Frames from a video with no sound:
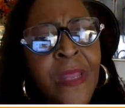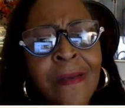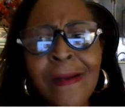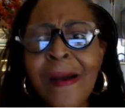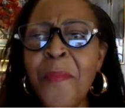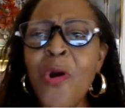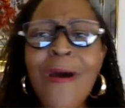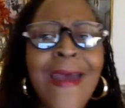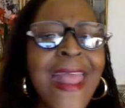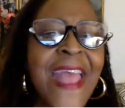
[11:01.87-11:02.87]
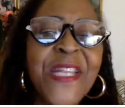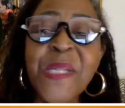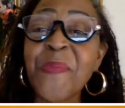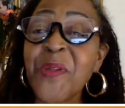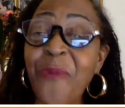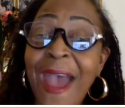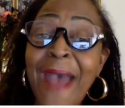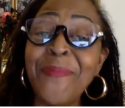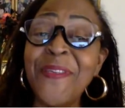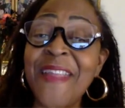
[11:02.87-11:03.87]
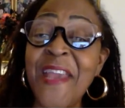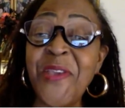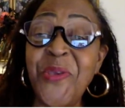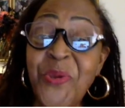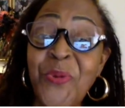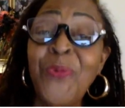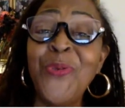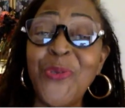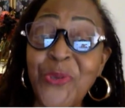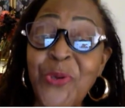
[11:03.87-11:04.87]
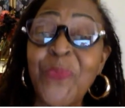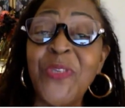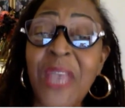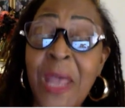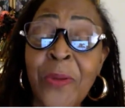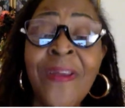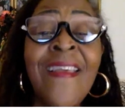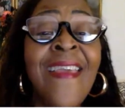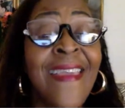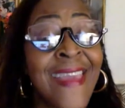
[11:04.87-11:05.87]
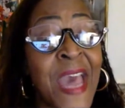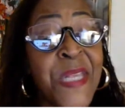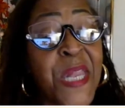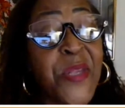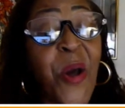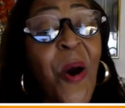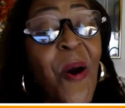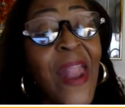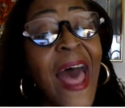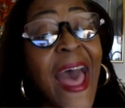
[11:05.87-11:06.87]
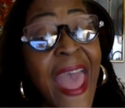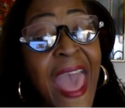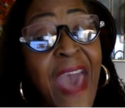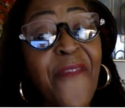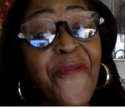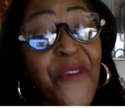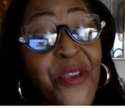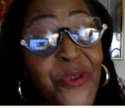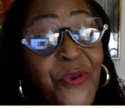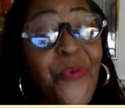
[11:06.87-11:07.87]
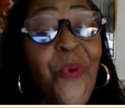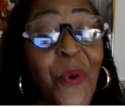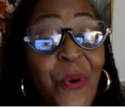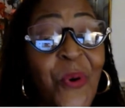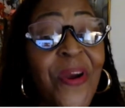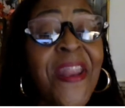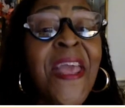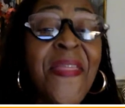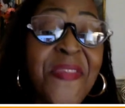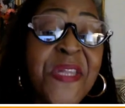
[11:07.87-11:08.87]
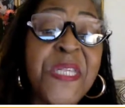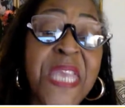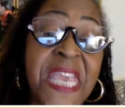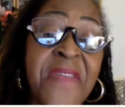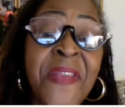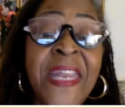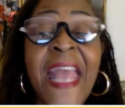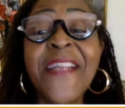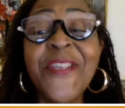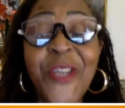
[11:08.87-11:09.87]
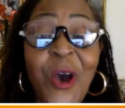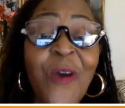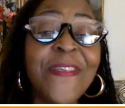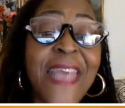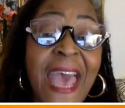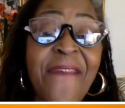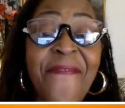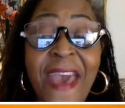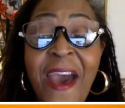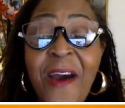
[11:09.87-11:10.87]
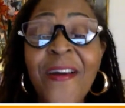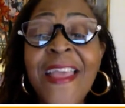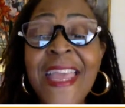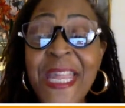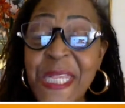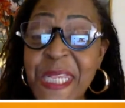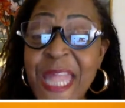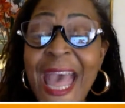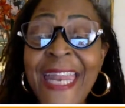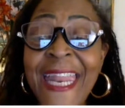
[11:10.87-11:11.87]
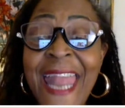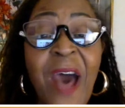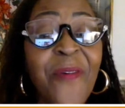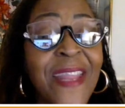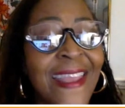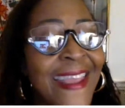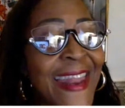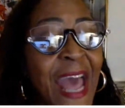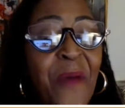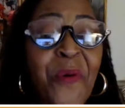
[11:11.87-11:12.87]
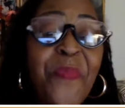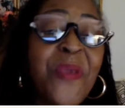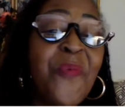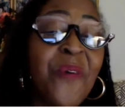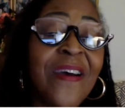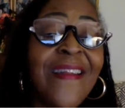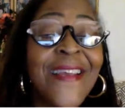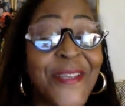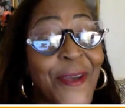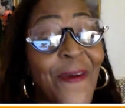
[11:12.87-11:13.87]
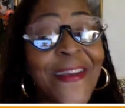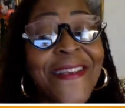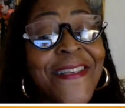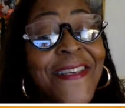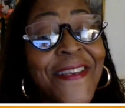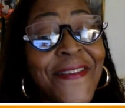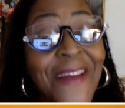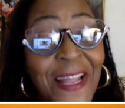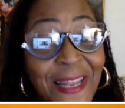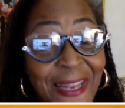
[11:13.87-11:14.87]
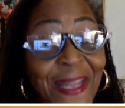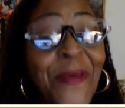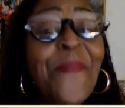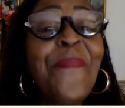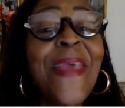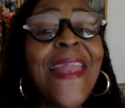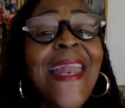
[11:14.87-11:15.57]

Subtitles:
Come on and subscribe to that YouTube channel. And guys, that's all I have for you on this evening. And Talk Time Val is signing out. And I will be what? Talking to you a little bit